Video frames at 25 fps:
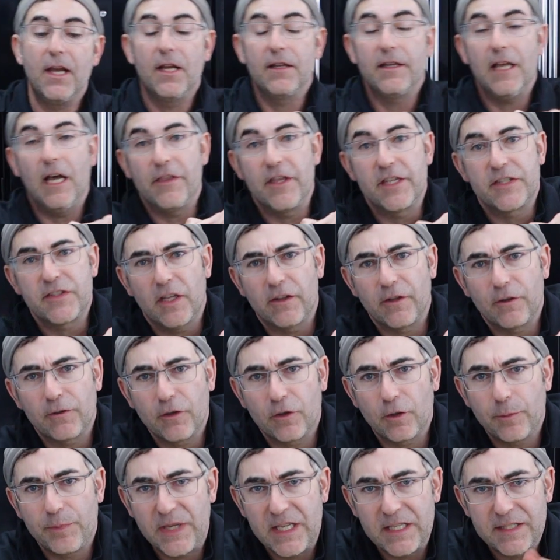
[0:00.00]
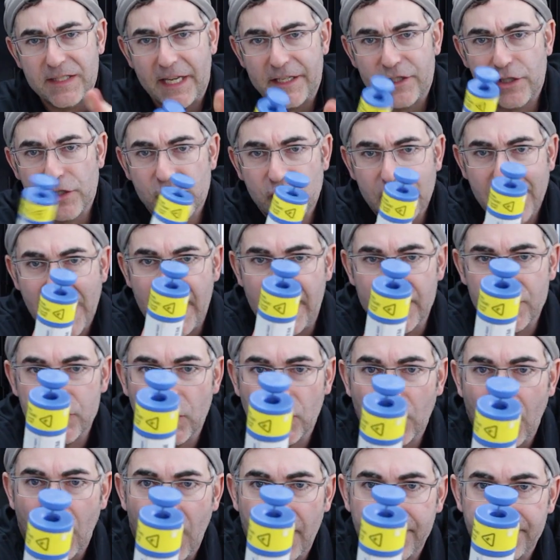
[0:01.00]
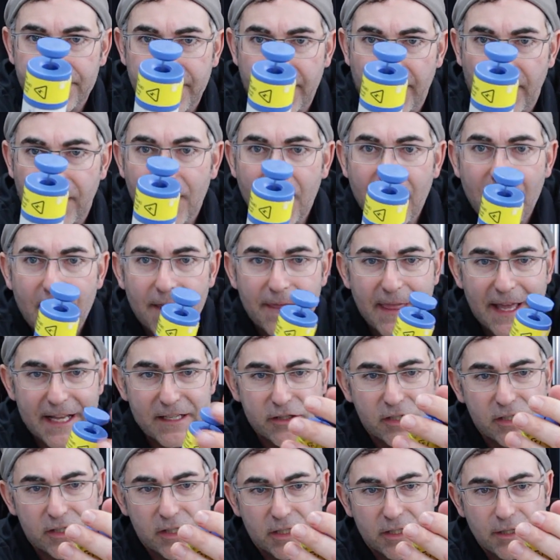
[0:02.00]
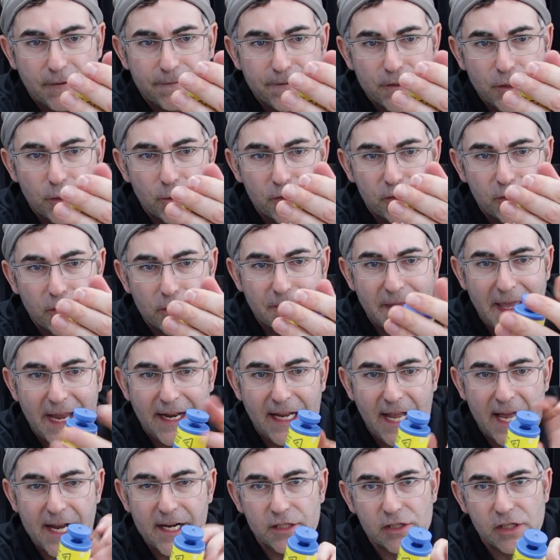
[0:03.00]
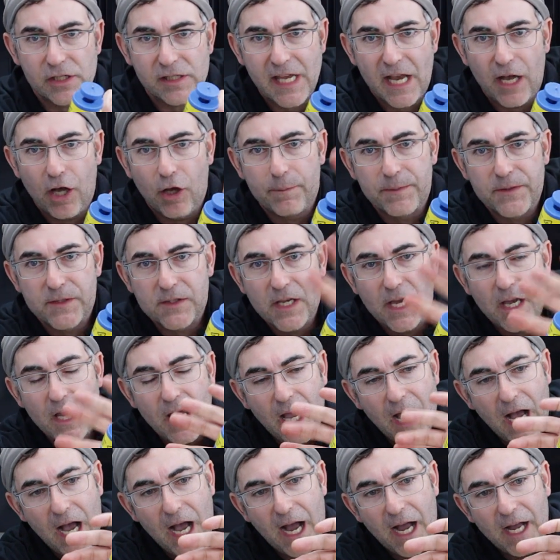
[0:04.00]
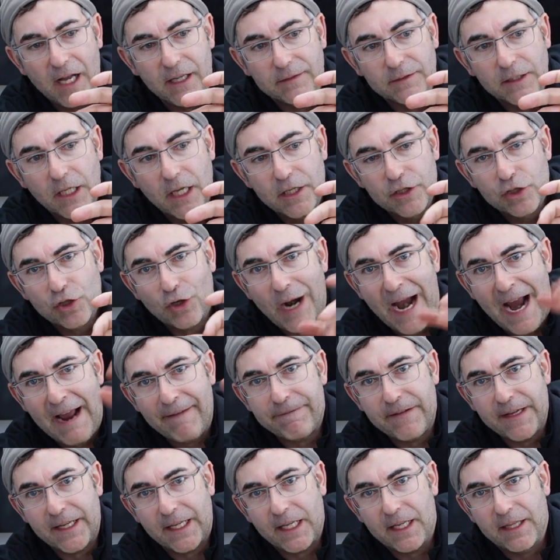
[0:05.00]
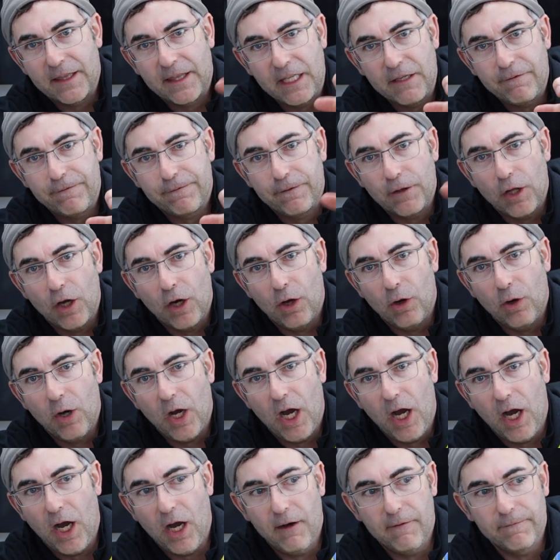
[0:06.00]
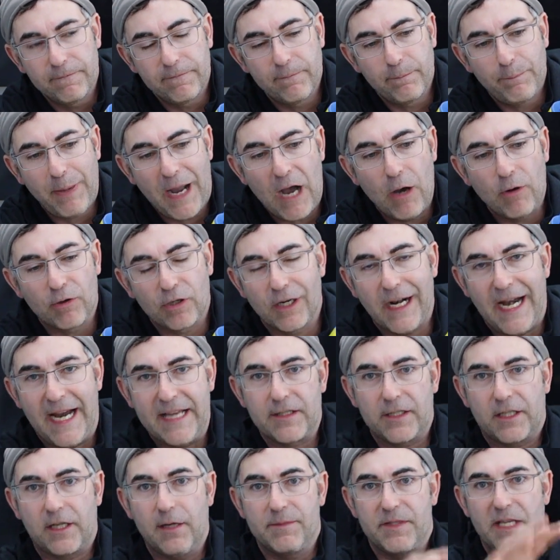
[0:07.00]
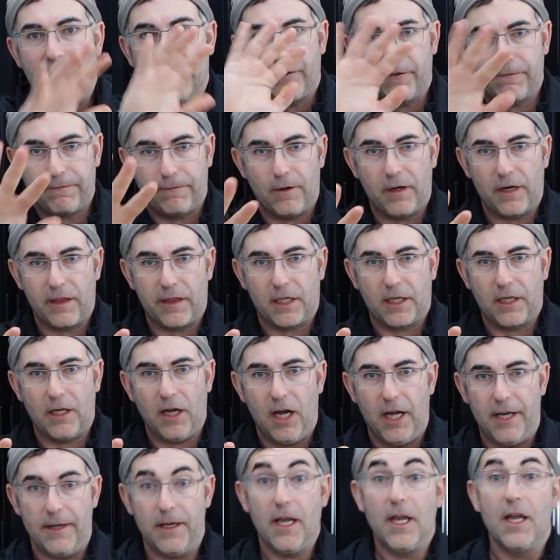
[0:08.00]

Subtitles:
Now this other little piece I just kind of took off there, that's just a diffuser. That kind of just helps traffic the flow of powder as it comes out the front of the gun.